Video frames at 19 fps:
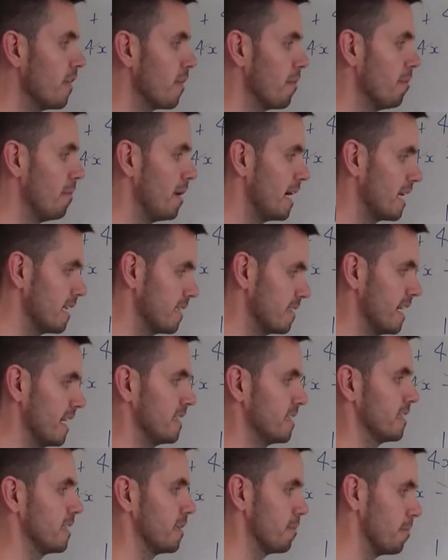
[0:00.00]
The minus
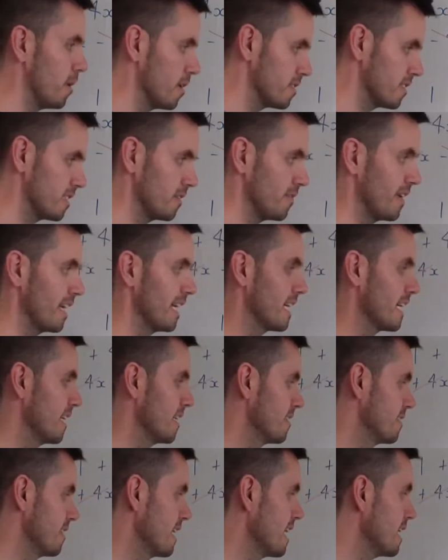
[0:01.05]
8 and the positive 8
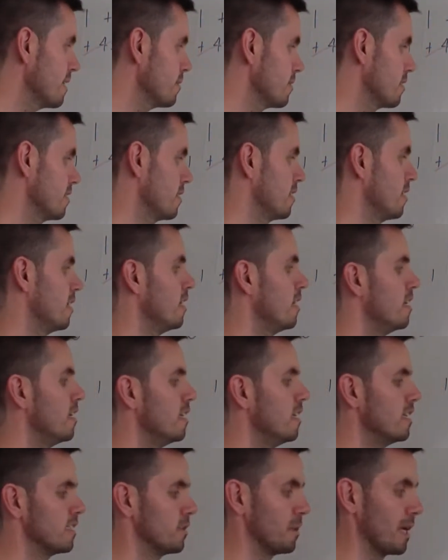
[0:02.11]
cancel out.
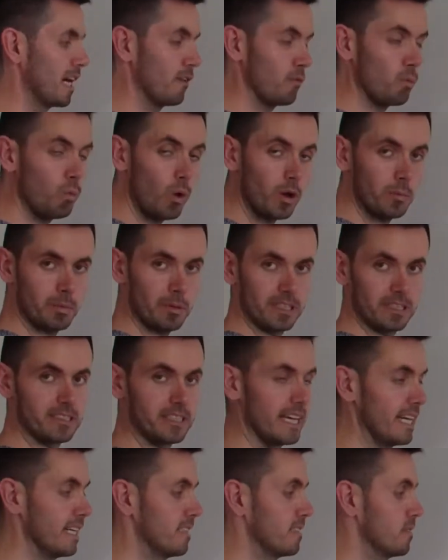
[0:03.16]
So we have 1 plus
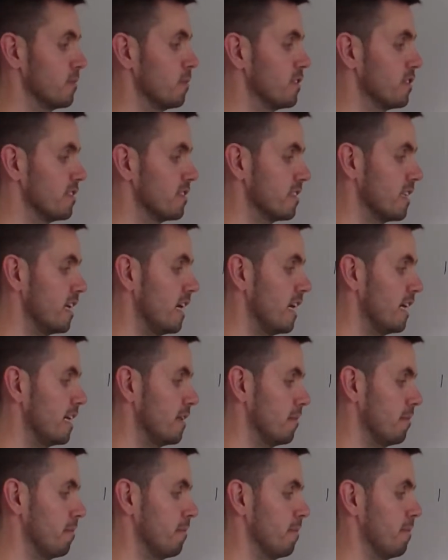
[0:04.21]
8, which is
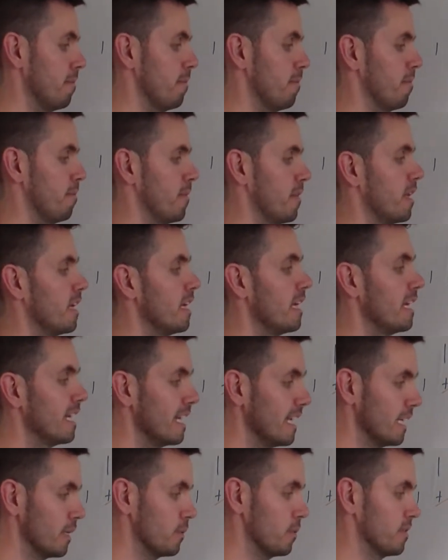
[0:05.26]
9,
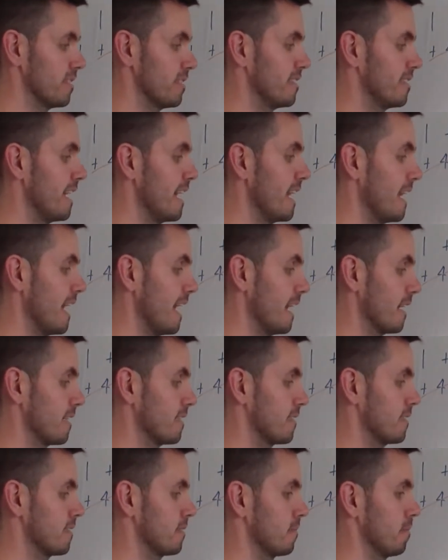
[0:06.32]
equal to
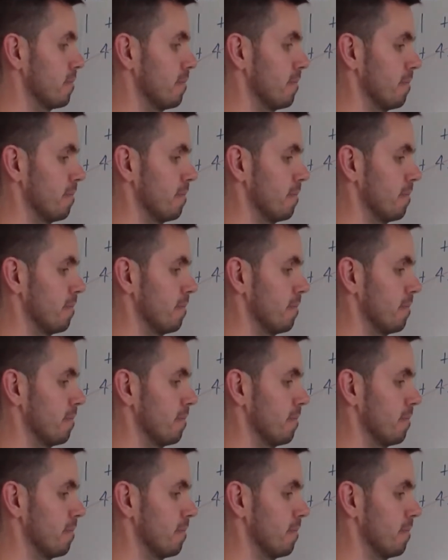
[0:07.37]
10x.